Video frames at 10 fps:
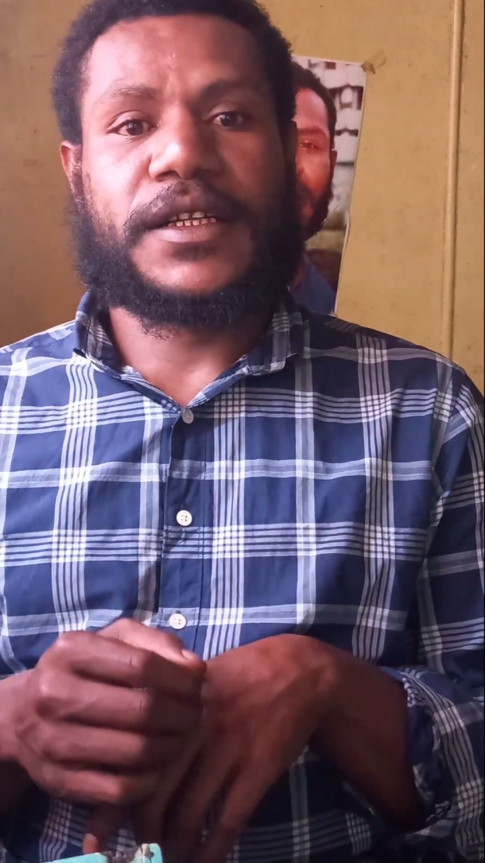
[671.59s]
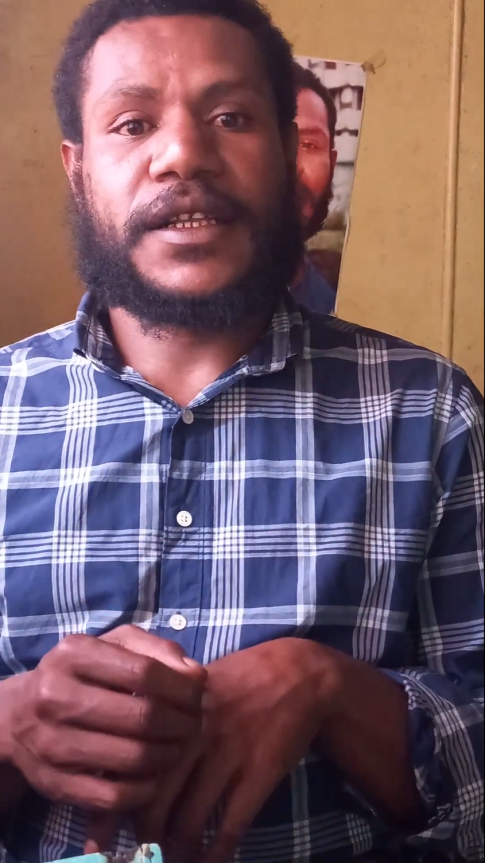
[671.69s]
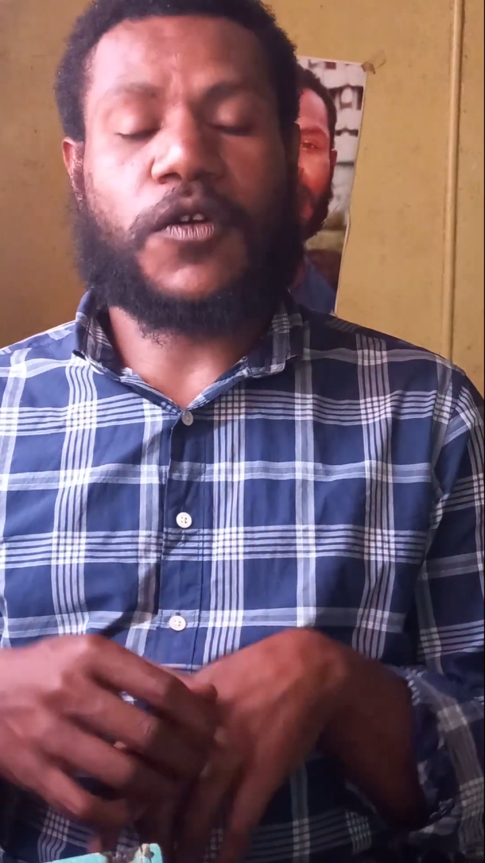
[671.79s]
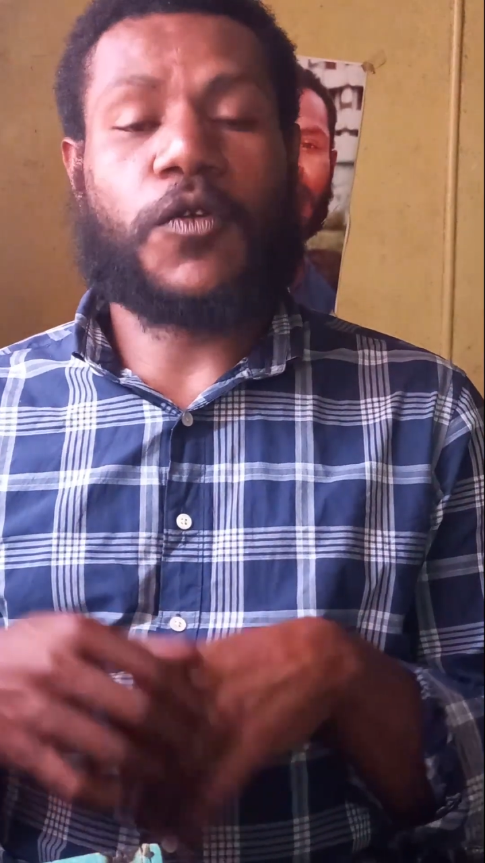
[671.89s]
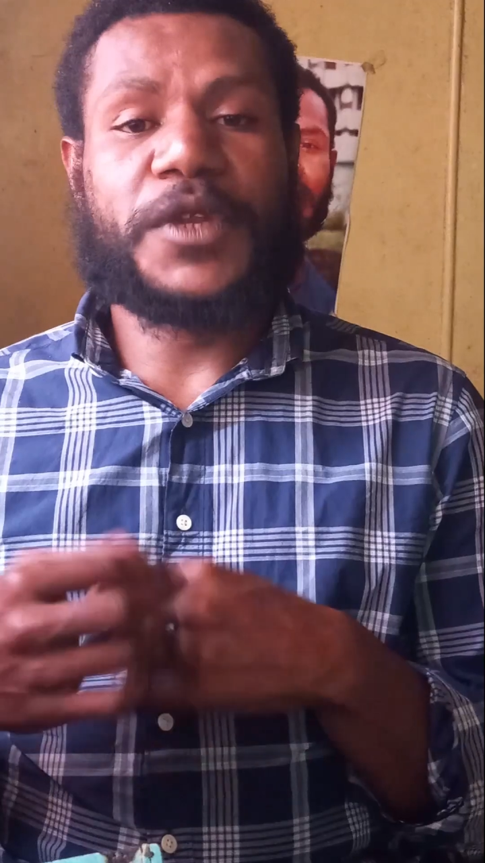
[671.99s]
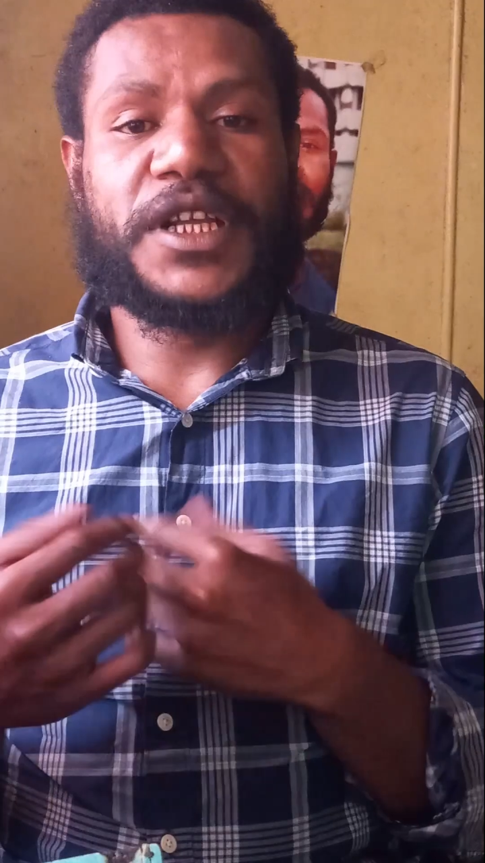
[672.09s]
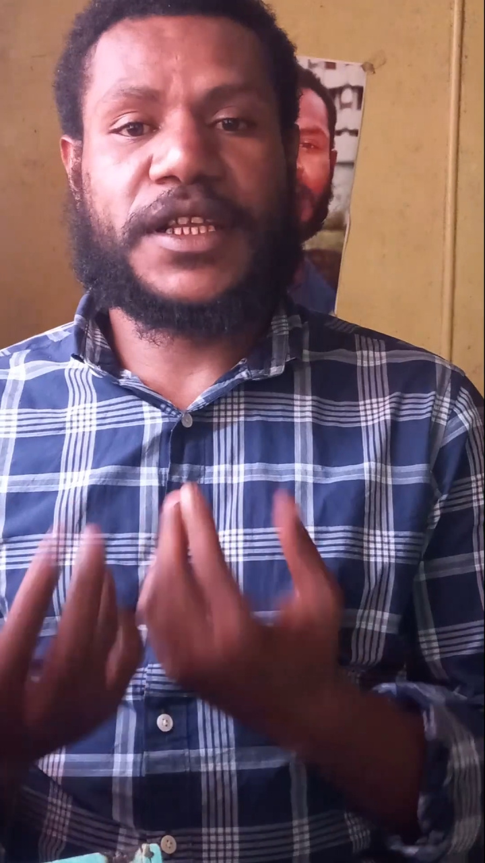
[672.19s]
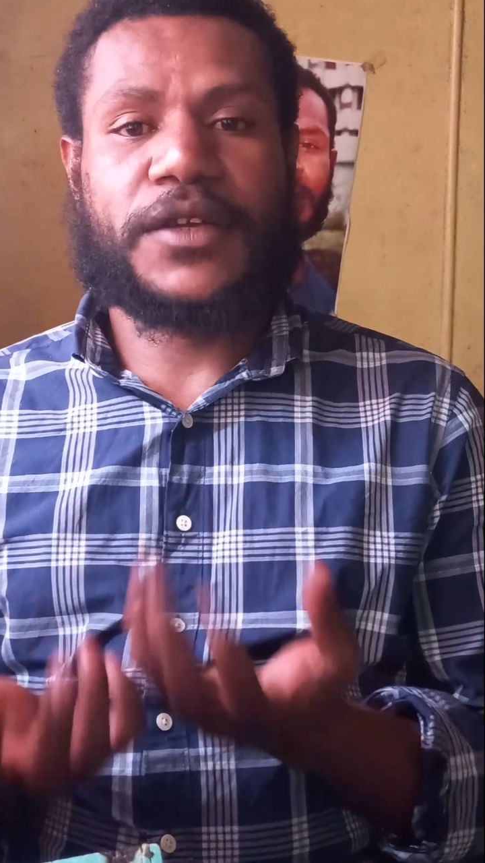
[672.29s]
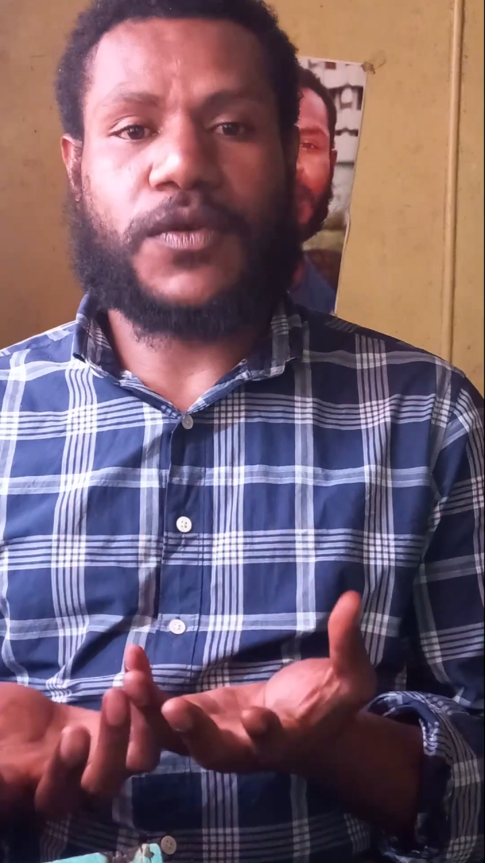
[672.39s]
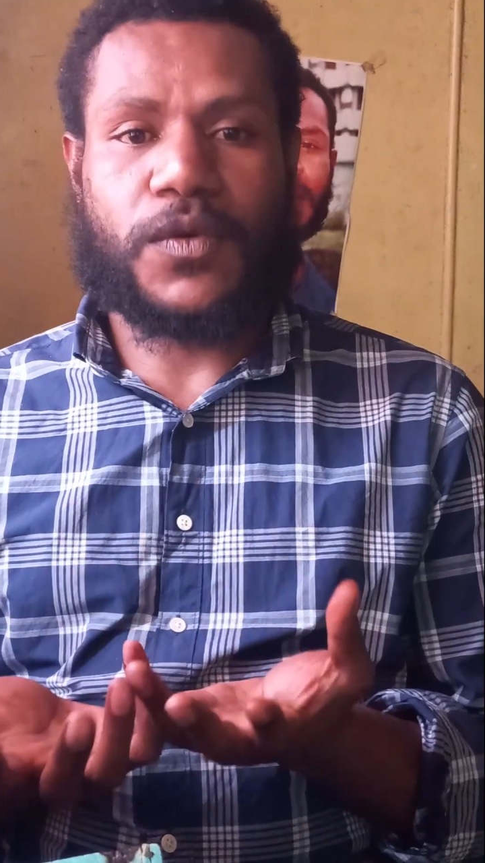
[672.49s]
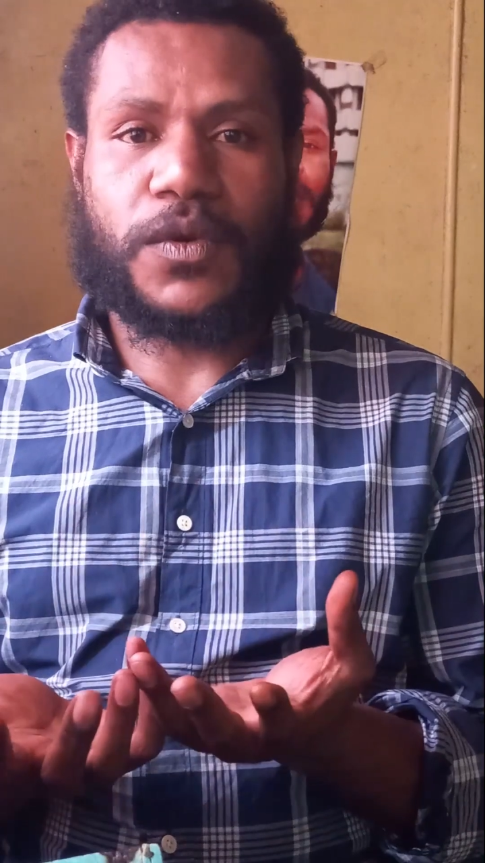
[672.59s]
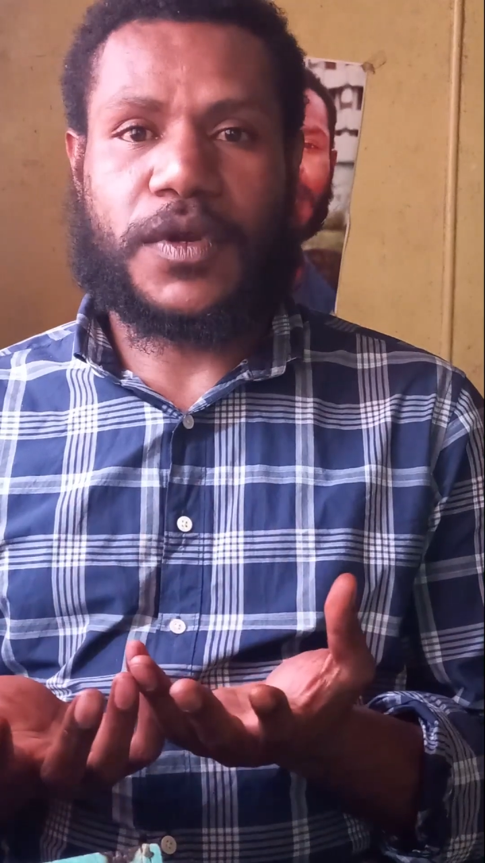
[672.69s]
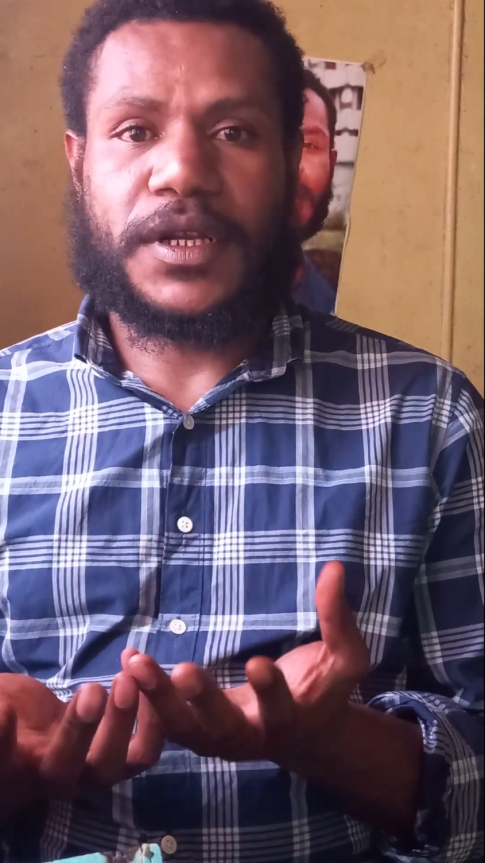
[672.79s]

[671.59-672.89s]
the community role.